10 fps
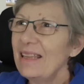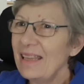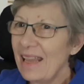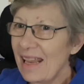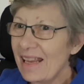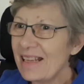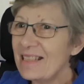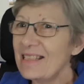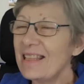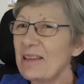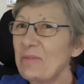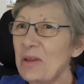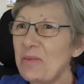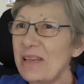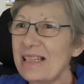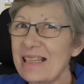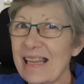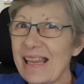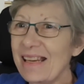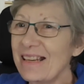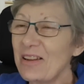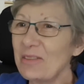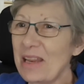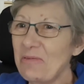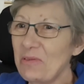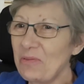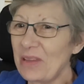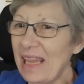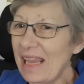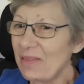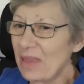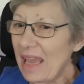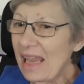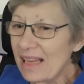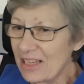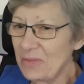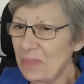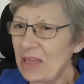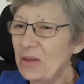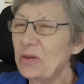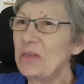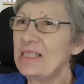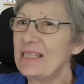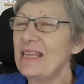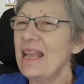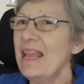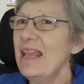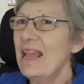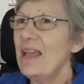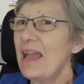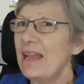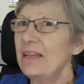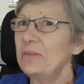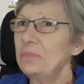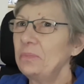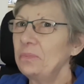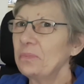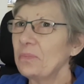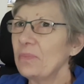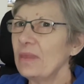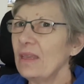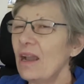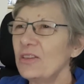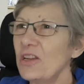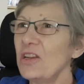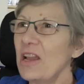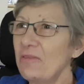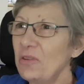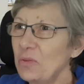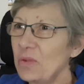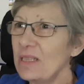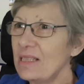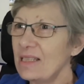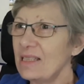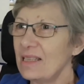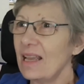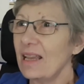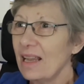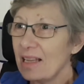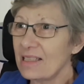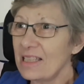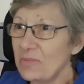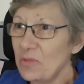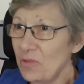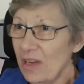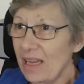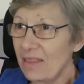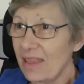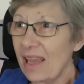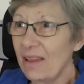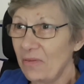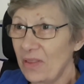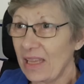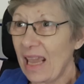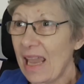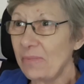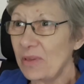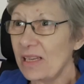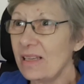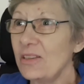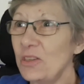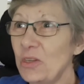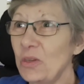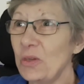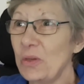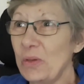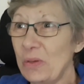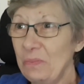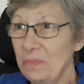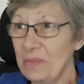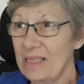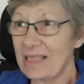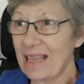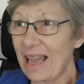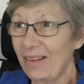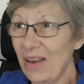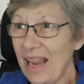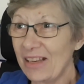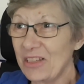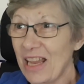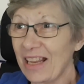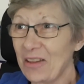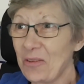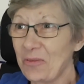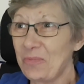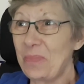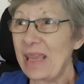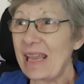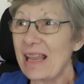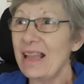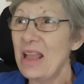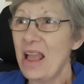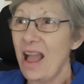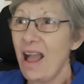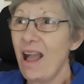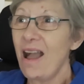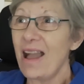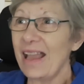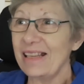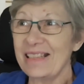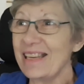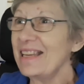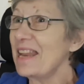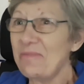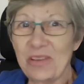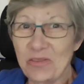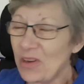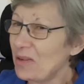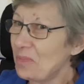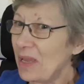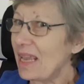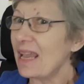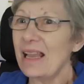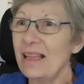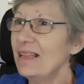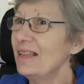Yes, there were indeed, and I'll never forget that because I don't know if it was a customary thing for the captain to scull a jug of beer. I did never drink beer,